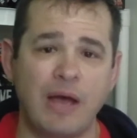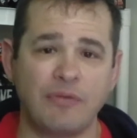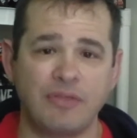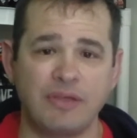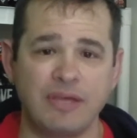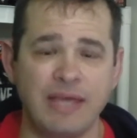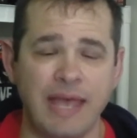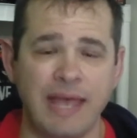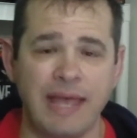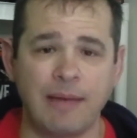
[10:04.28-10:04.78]

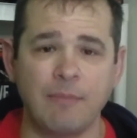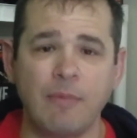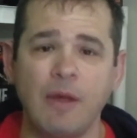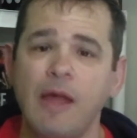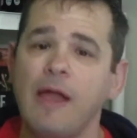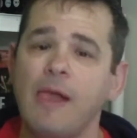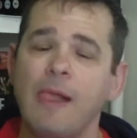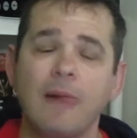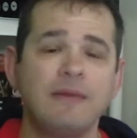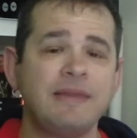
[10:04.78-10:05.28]
the game.
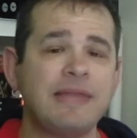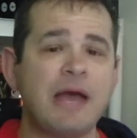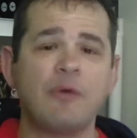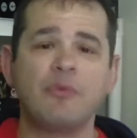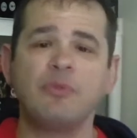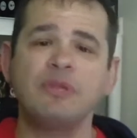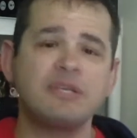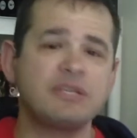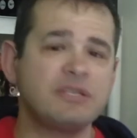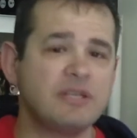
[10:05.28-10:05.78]
Now,
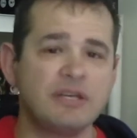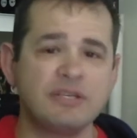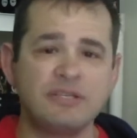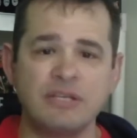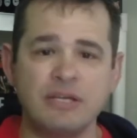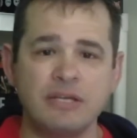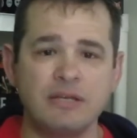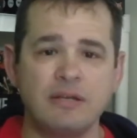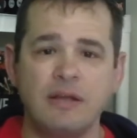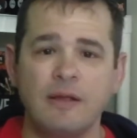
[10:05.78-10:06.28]
this
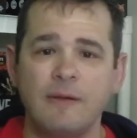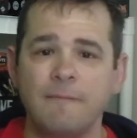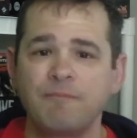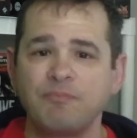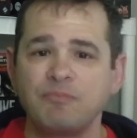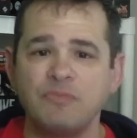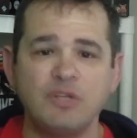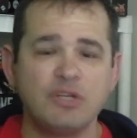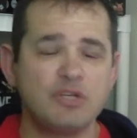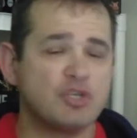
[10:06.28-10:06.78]

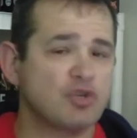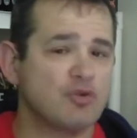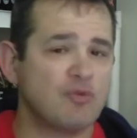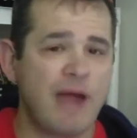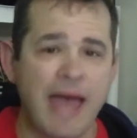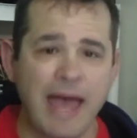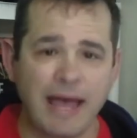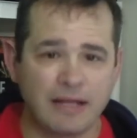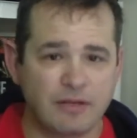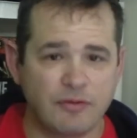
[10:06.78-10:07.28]
doesn't
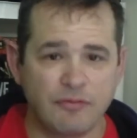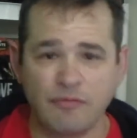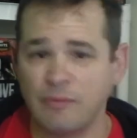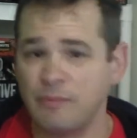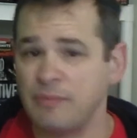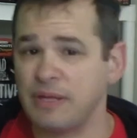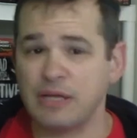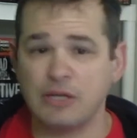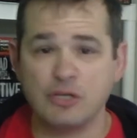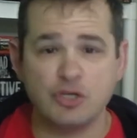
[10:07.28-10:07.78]
detract
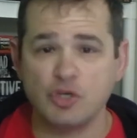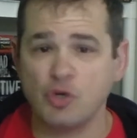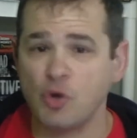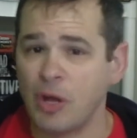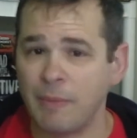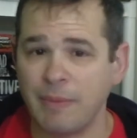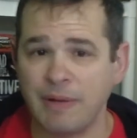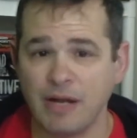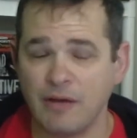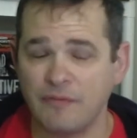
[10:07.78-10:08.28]
from the
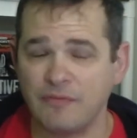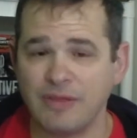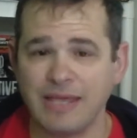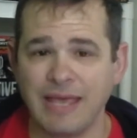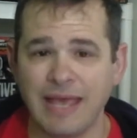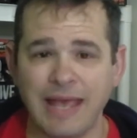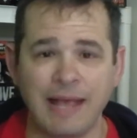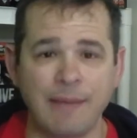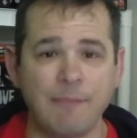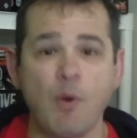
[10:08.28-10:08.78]
enjoyment of the
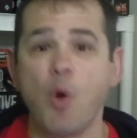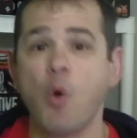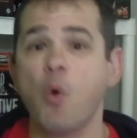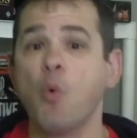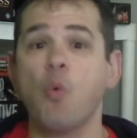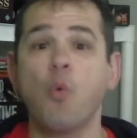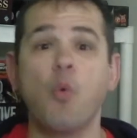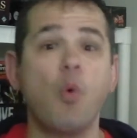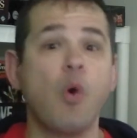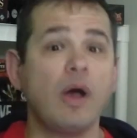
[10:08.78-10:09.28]
game
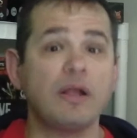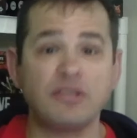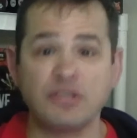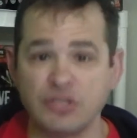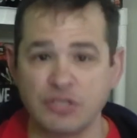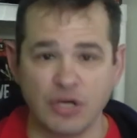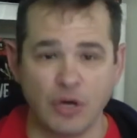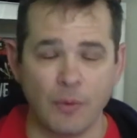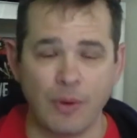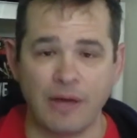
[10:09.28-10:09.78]

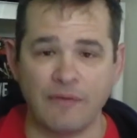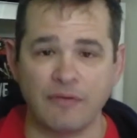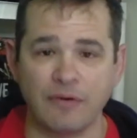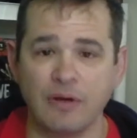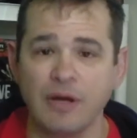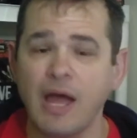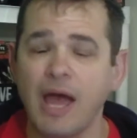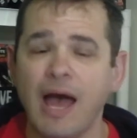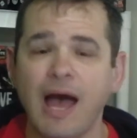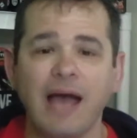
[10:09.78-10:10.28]

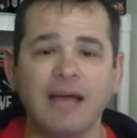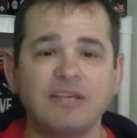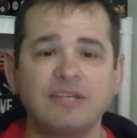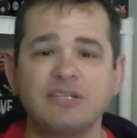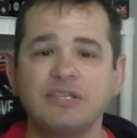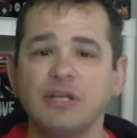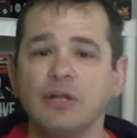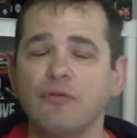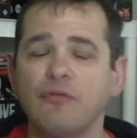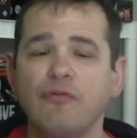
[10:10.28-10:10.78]
whatsoever. I
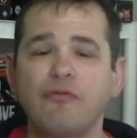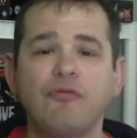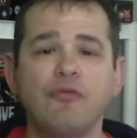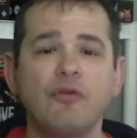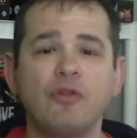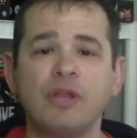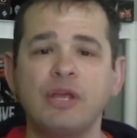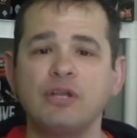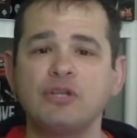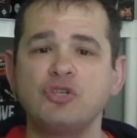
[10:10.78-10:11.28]
still
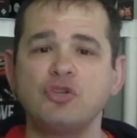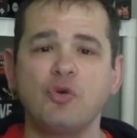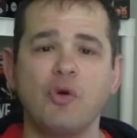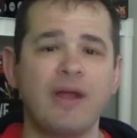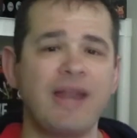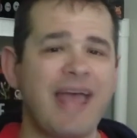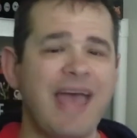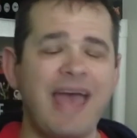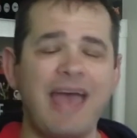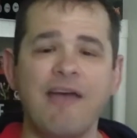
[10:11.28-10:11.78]
fully
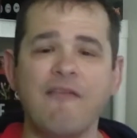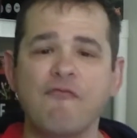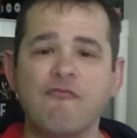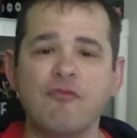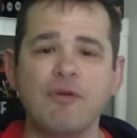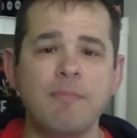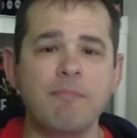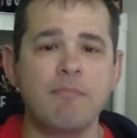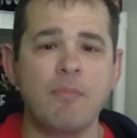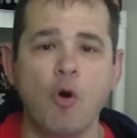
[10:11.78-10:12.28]
enjoyed
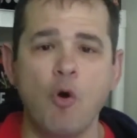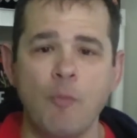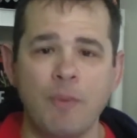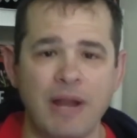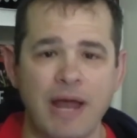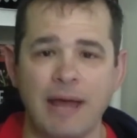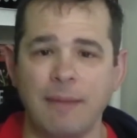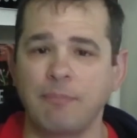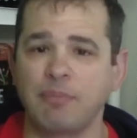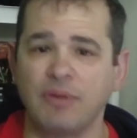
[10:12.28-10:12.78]
every
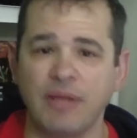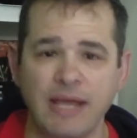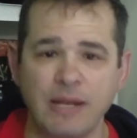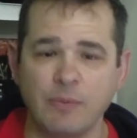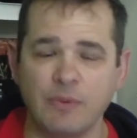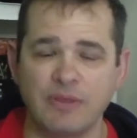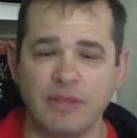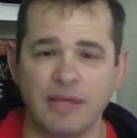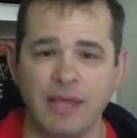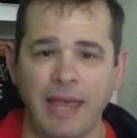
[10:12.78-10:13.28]
moment I played
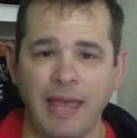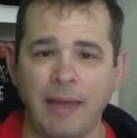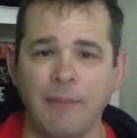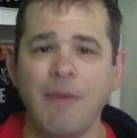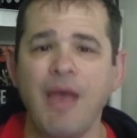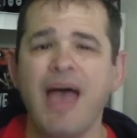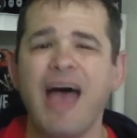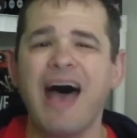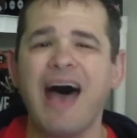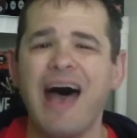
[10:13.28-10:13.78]
with the
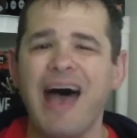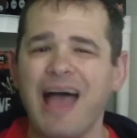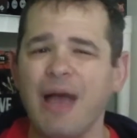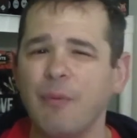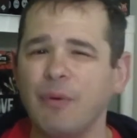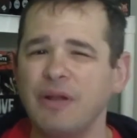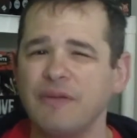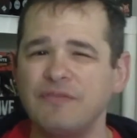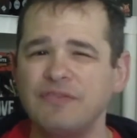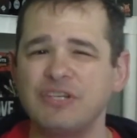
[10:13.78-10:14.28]
game. I
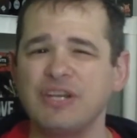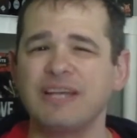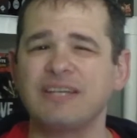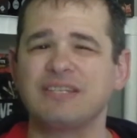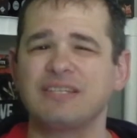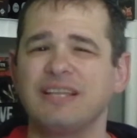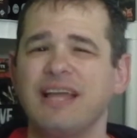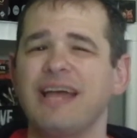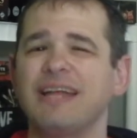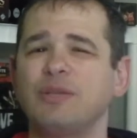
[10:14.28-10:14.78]
would have
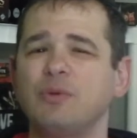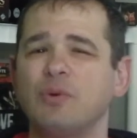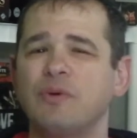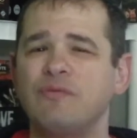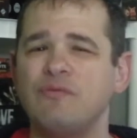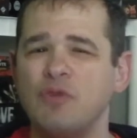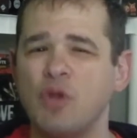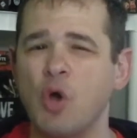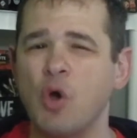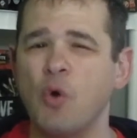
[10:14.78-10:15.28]
just liked to
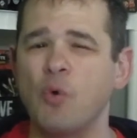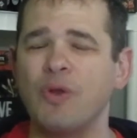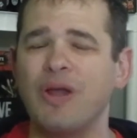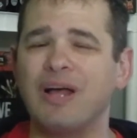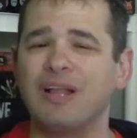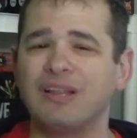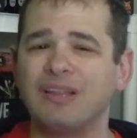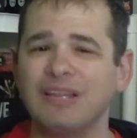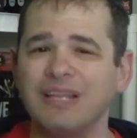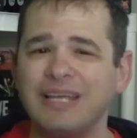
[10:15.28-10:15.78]
have known
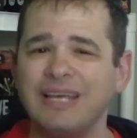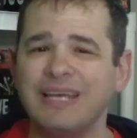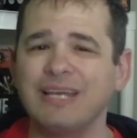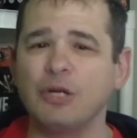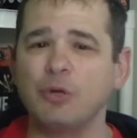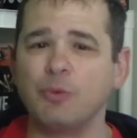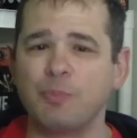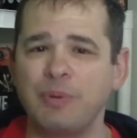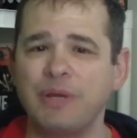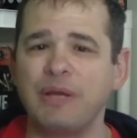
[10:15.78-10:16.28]
a
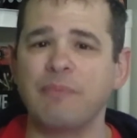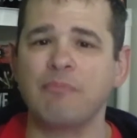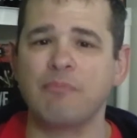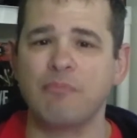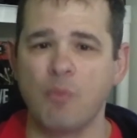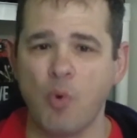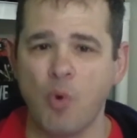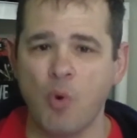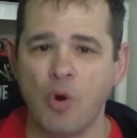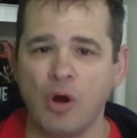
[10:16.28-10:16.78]
little bit
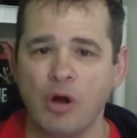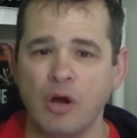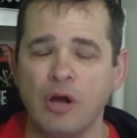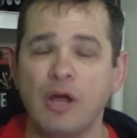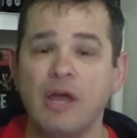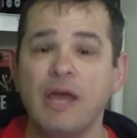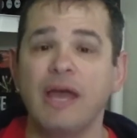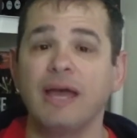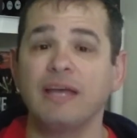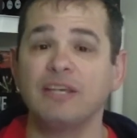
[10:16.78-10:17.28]
more,
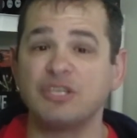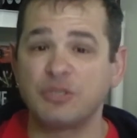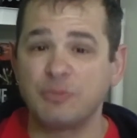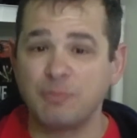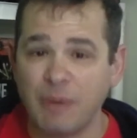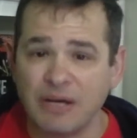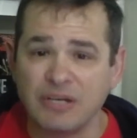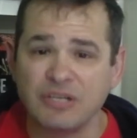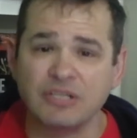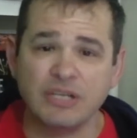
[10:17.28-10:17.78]

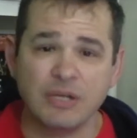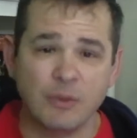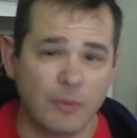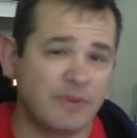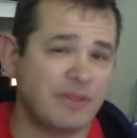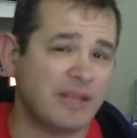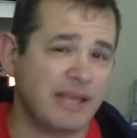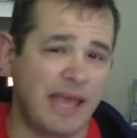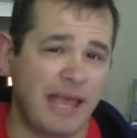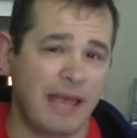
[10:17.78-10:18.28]
especially
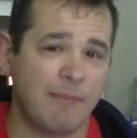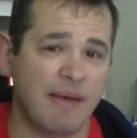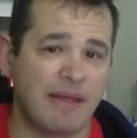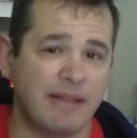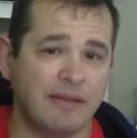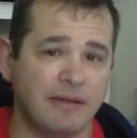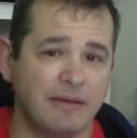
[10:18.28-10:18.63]
when the game ended.